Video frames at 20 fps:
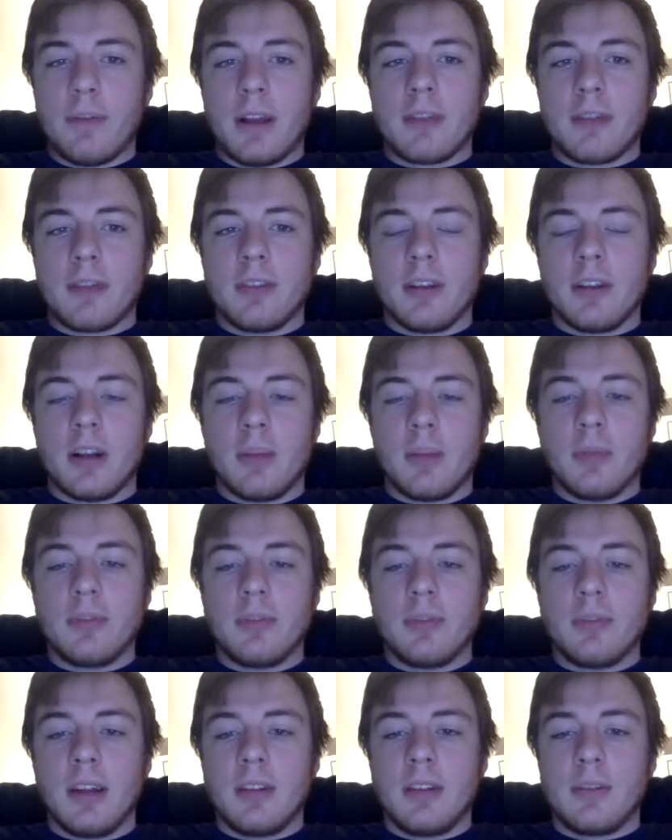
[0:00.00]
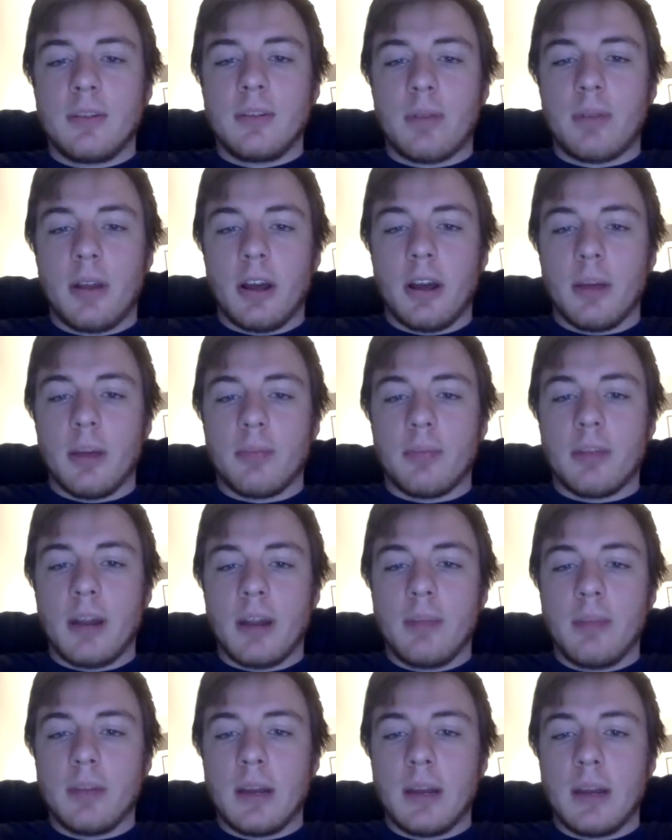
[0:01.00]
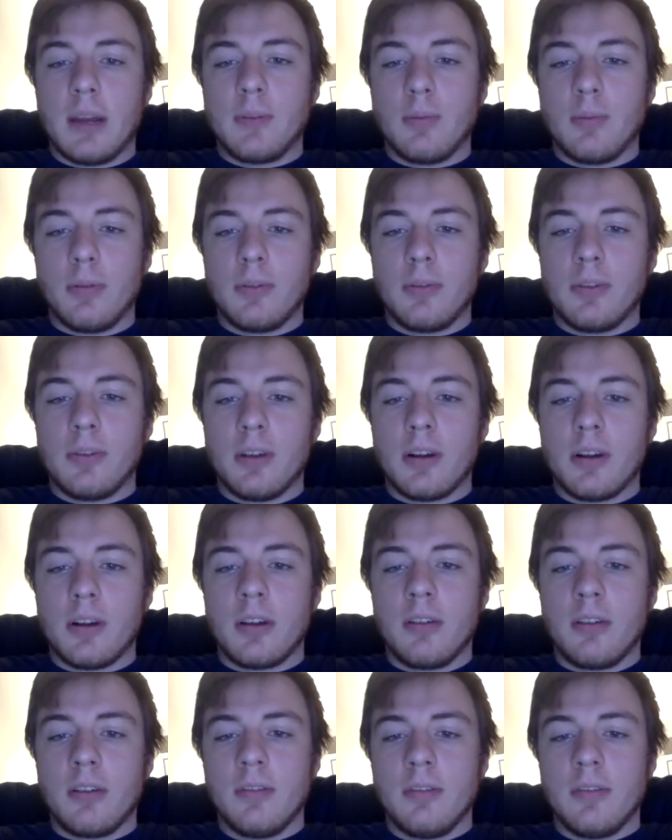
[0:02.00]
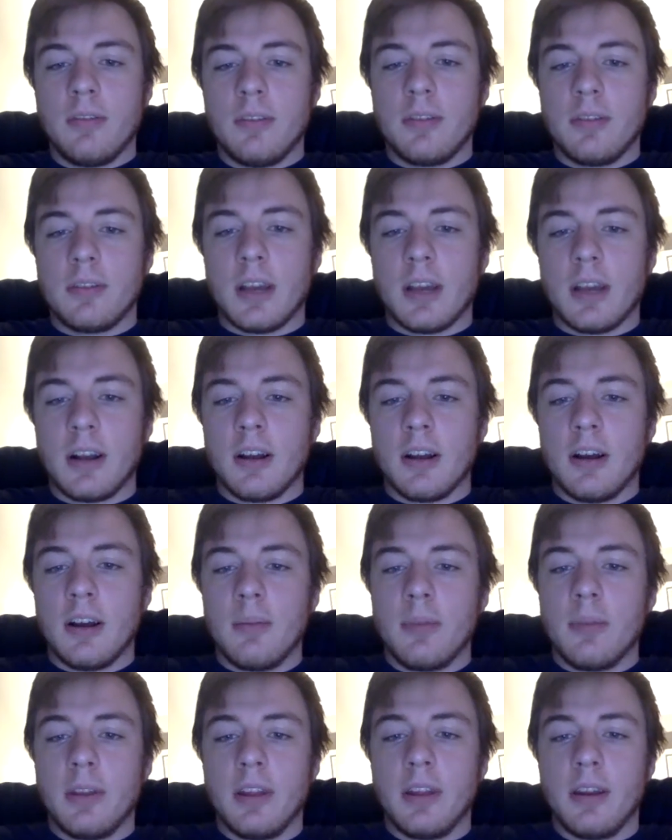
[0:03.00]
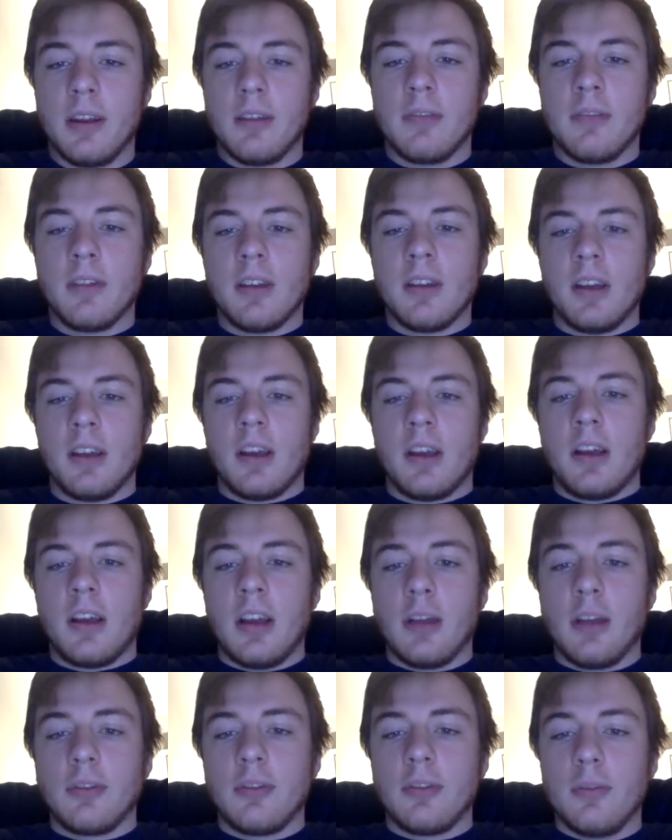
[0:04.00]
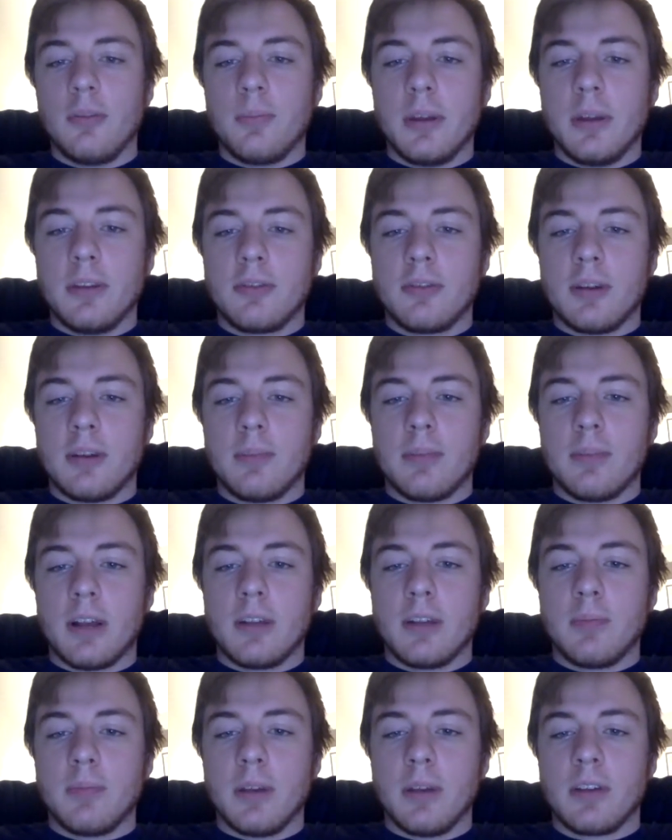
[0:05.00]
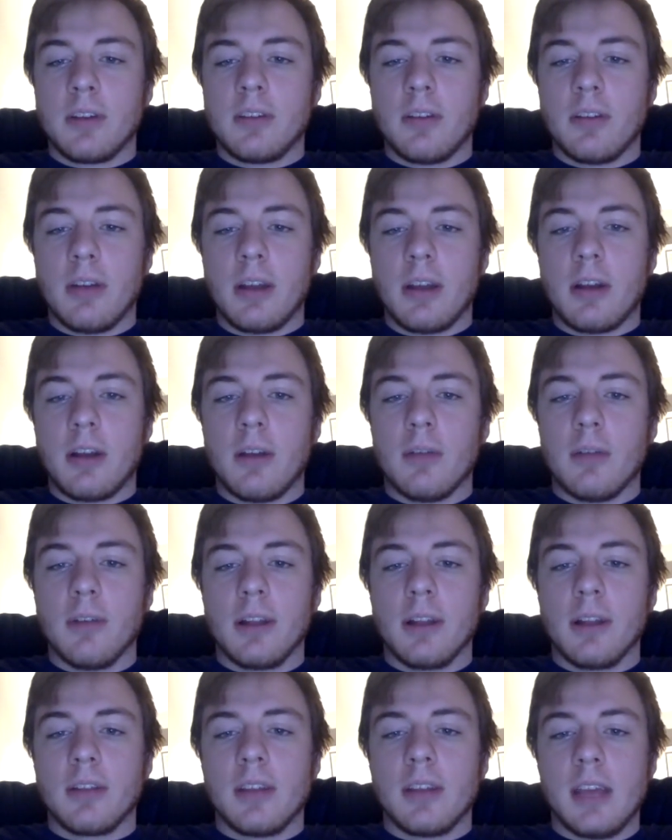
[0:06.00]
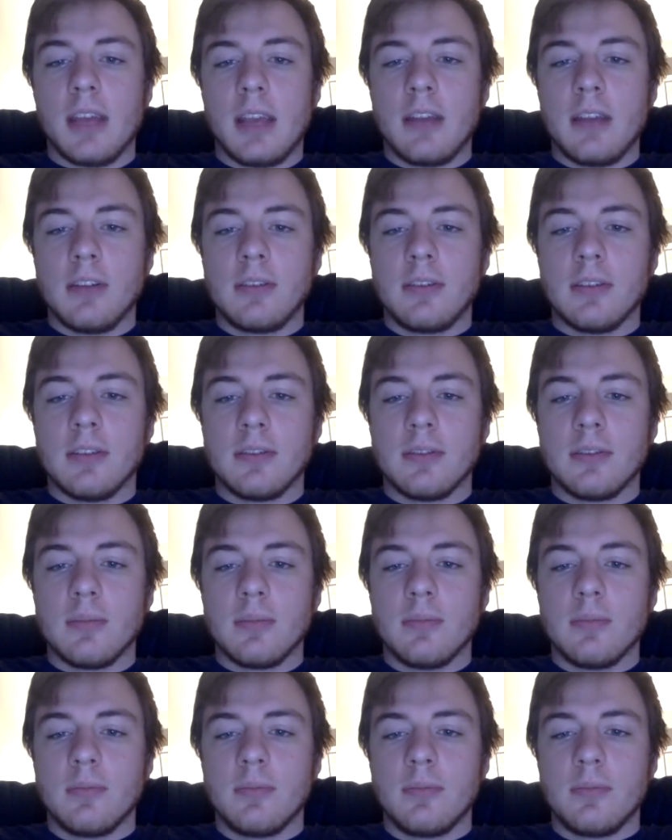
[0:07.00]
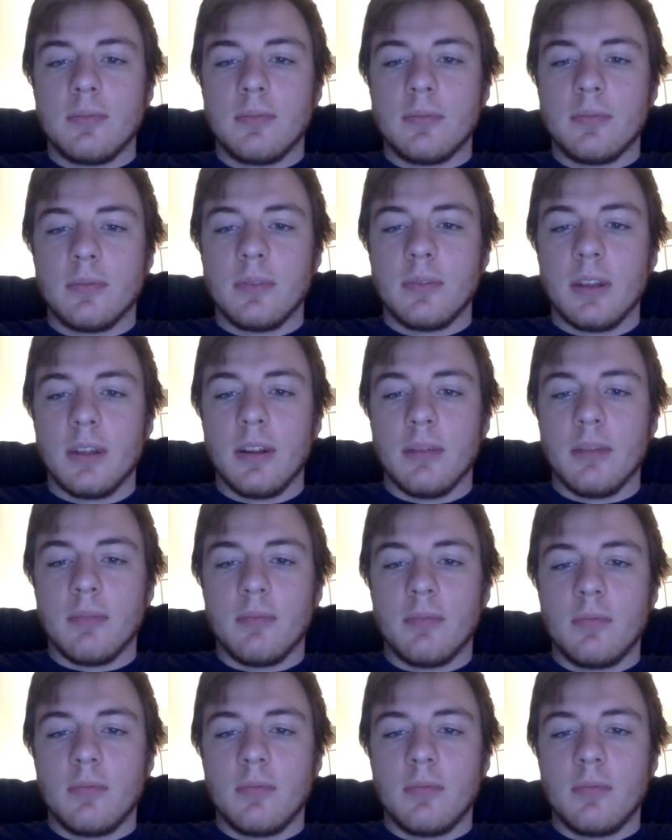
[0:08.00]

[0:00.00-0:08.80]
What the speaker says: actually a couple sites, primetimesportstalk.com, and then I also do Pinstripe Prospects, so I cover like the Yankees system. And